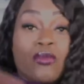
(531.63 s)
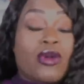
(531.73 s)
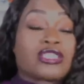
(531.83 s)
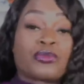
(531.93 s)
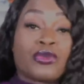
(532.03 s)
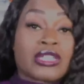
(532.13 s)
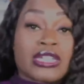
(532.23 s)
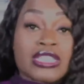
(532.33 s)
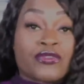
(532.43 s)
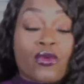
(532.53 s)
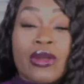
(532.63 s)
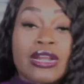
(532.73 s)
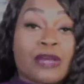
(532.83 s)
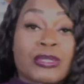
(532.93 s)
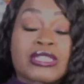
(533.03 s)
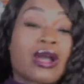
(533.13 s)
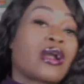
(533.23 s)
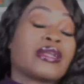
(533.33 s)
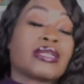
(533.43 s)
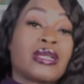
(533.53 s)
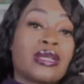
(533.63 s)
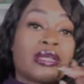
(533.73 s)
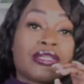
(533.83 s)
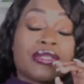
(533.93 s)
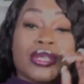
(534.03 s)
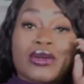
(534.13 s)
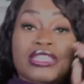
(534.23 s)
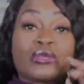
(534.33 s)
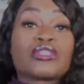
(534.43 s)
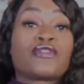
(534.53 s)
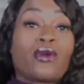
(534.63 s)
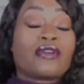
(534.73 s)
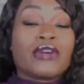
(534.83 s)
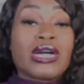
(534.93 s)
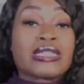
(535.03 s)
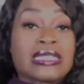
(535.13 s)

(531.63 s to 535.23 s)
multiple kids, four and up, it's hard, you know, because it was four of us.